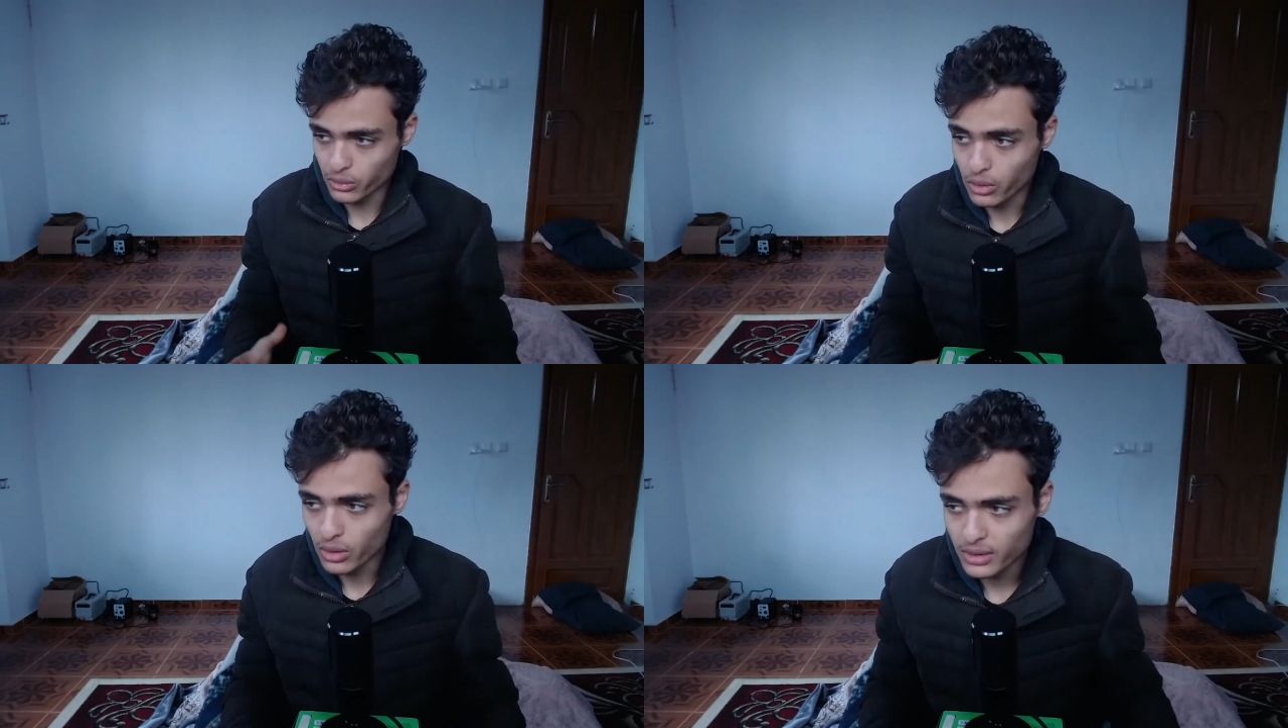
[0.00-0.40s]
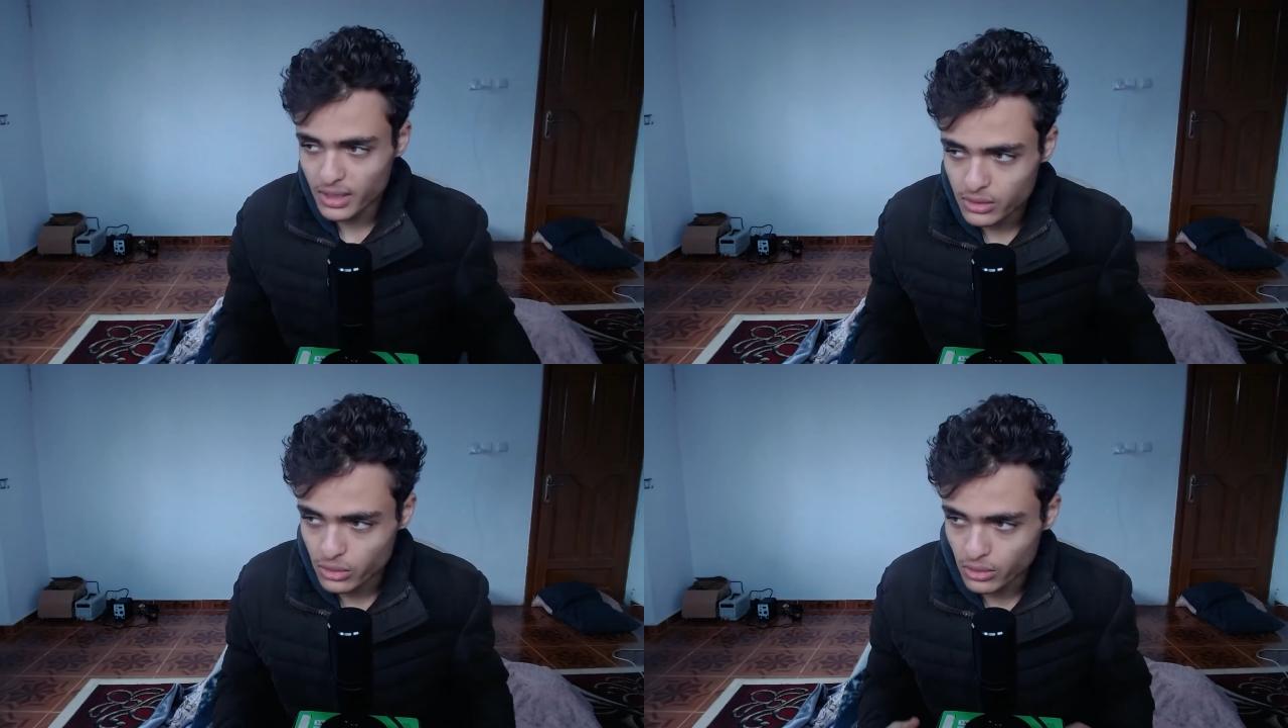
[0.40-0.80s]
hold
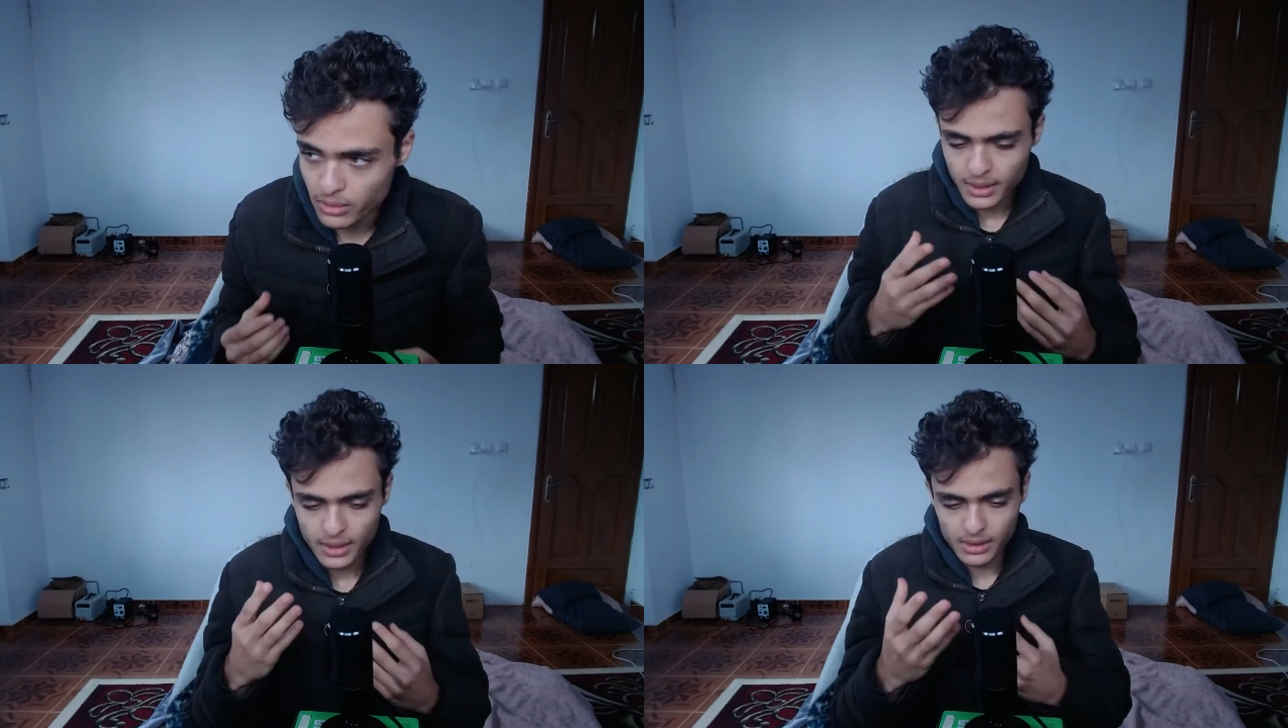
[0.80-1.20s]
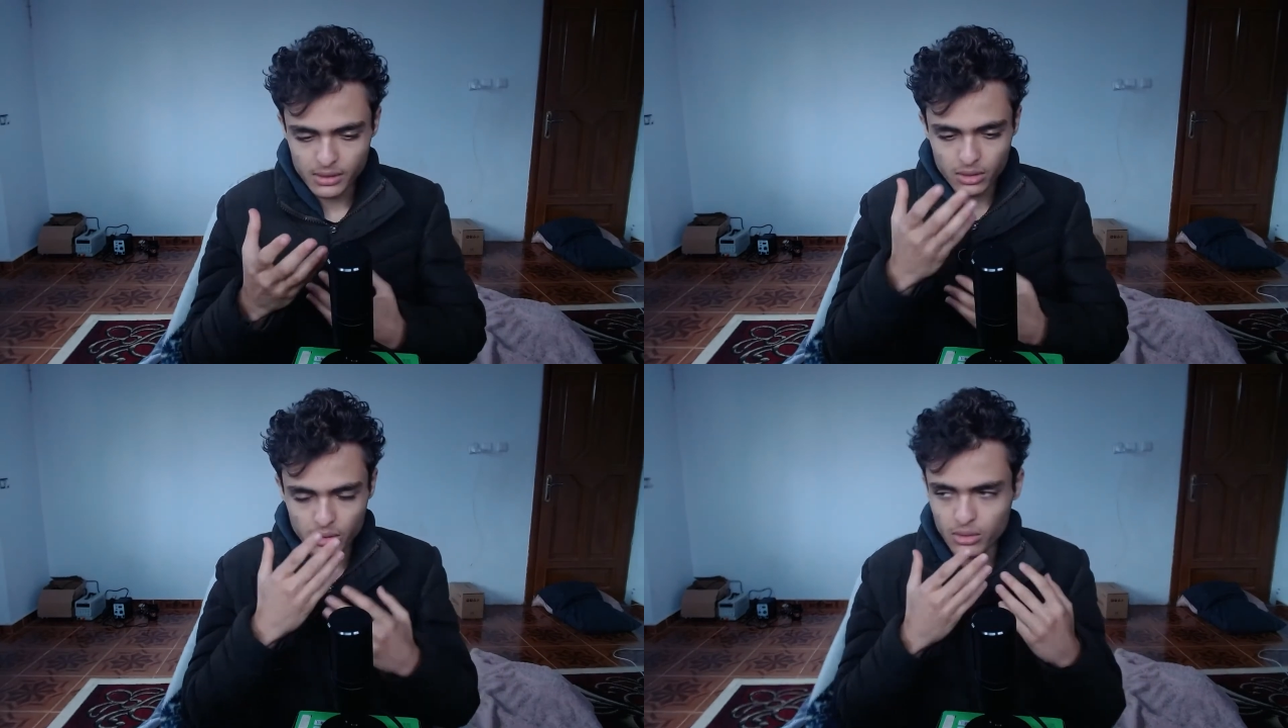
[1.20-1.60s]
it so
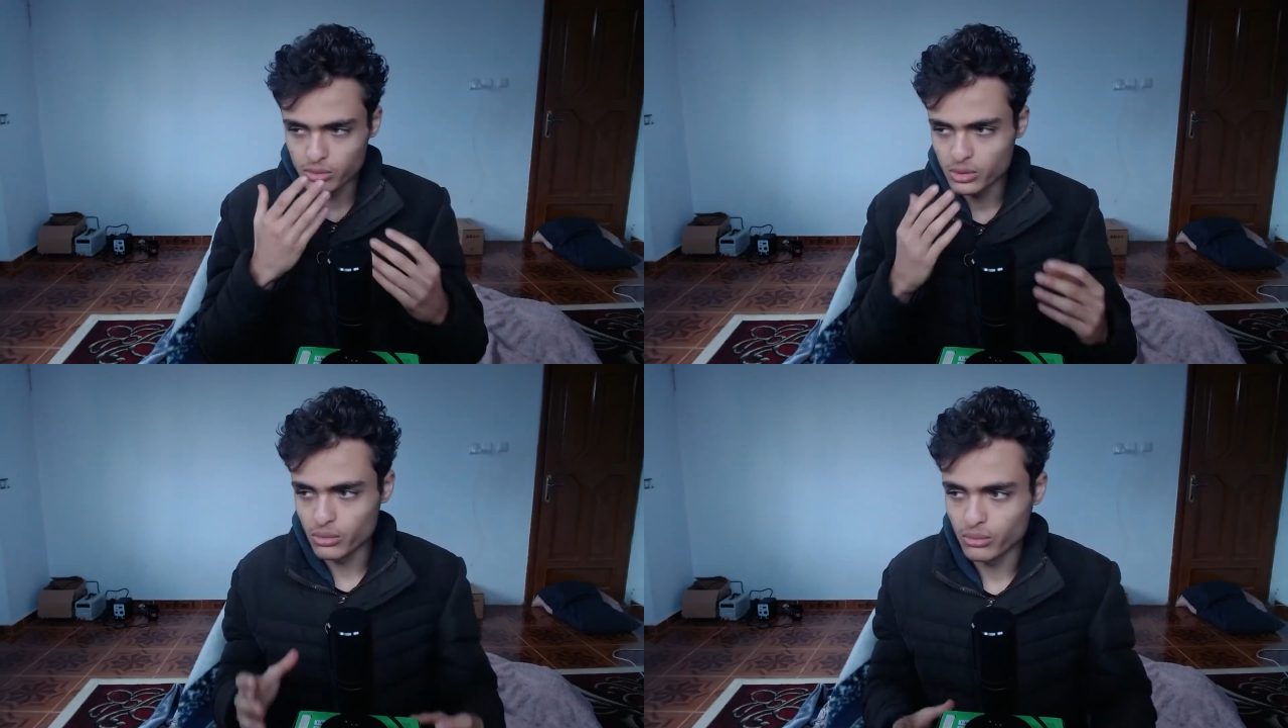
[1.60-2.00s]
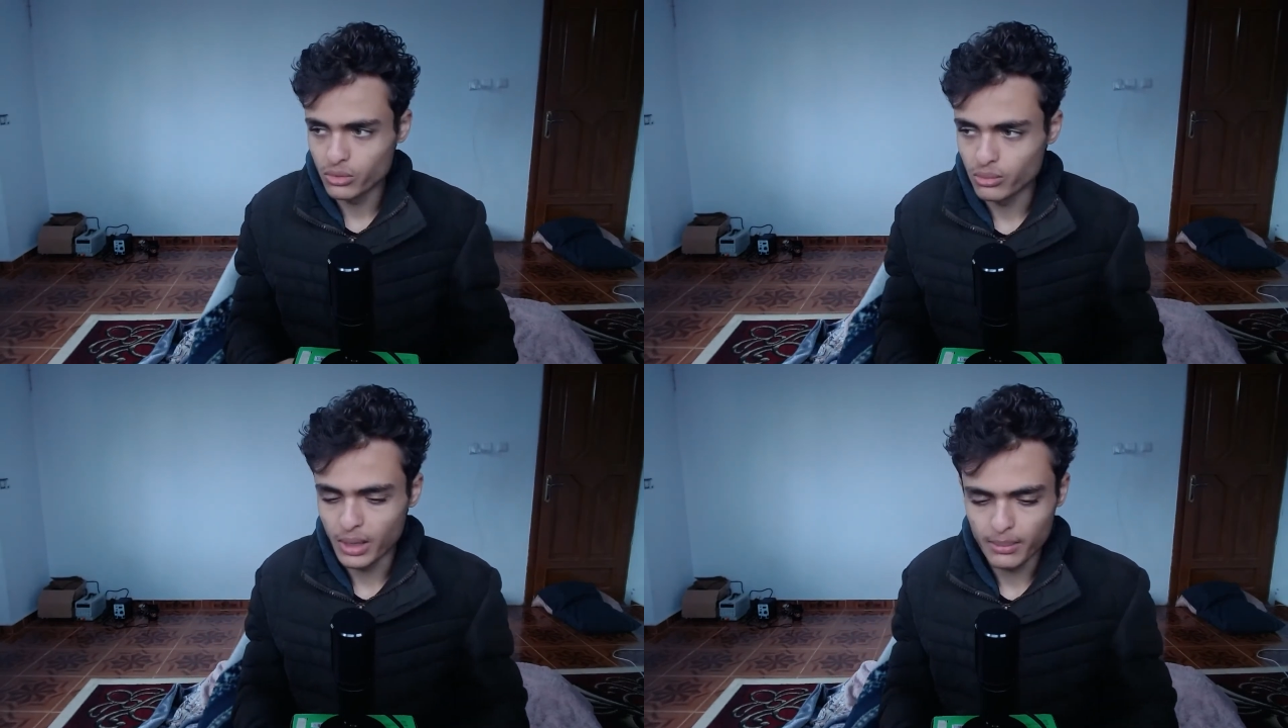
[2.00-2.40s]
it's close to
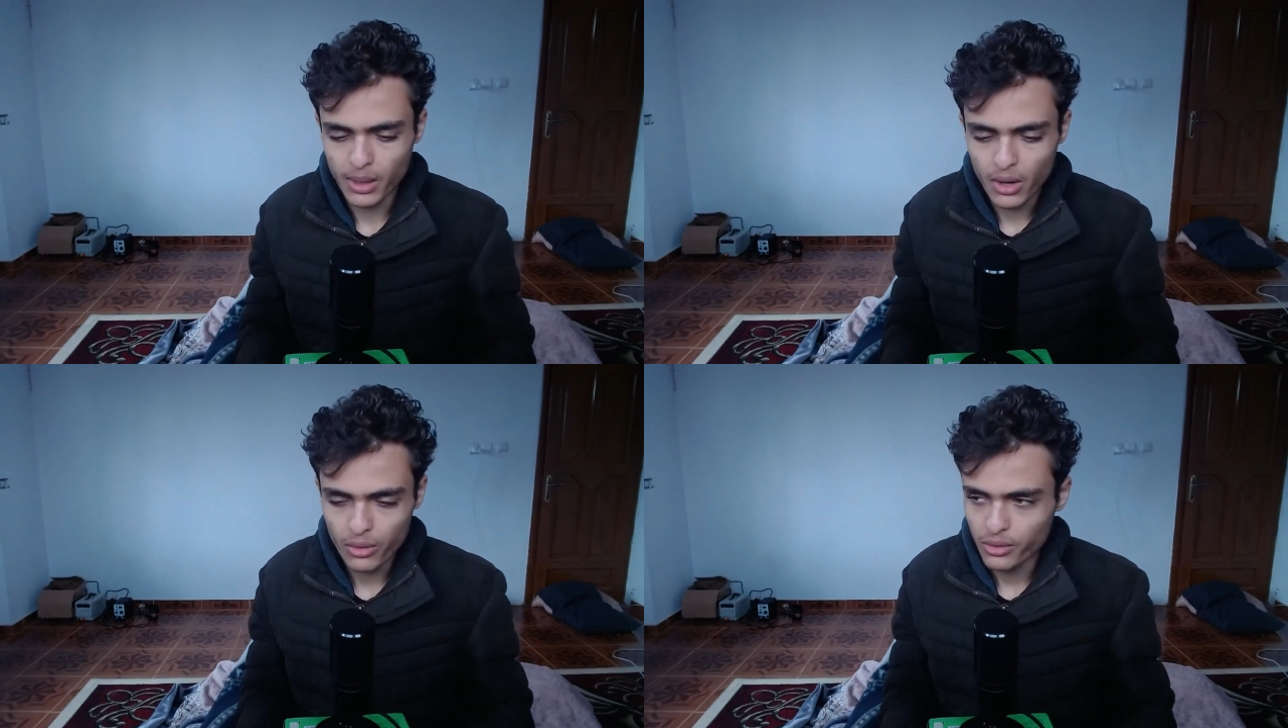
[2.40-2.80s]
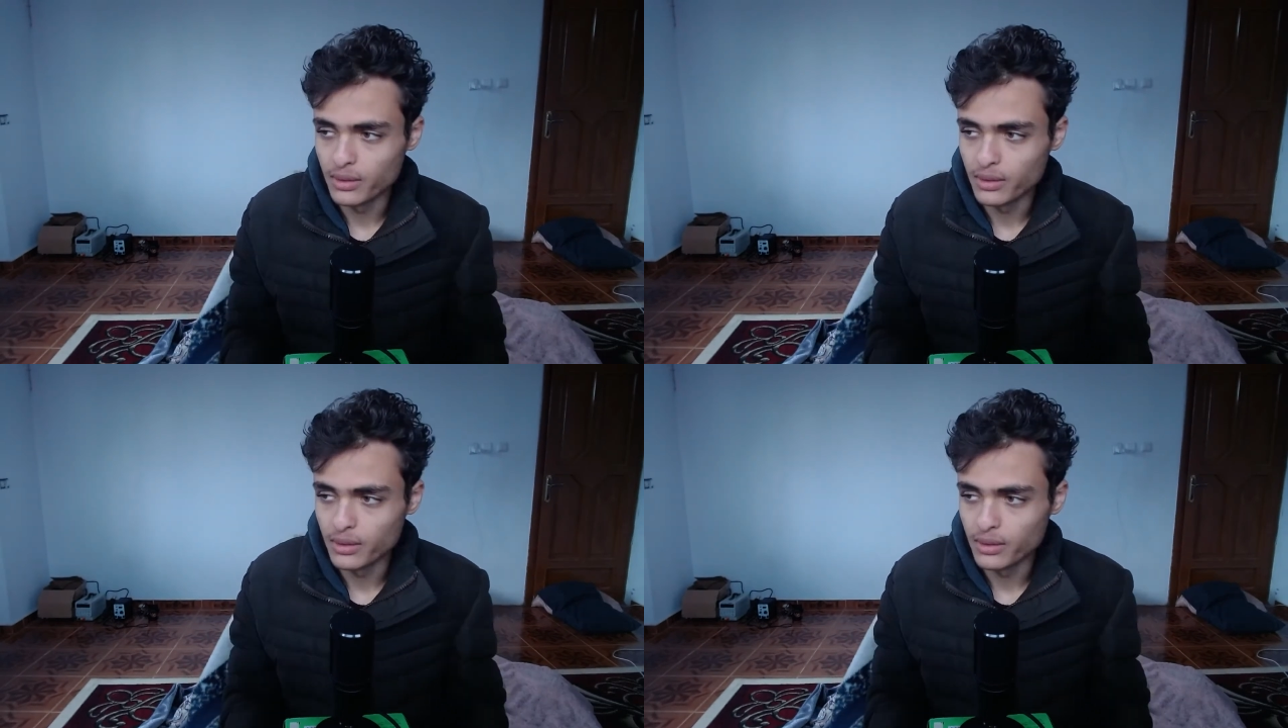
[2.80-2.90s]
my mouth,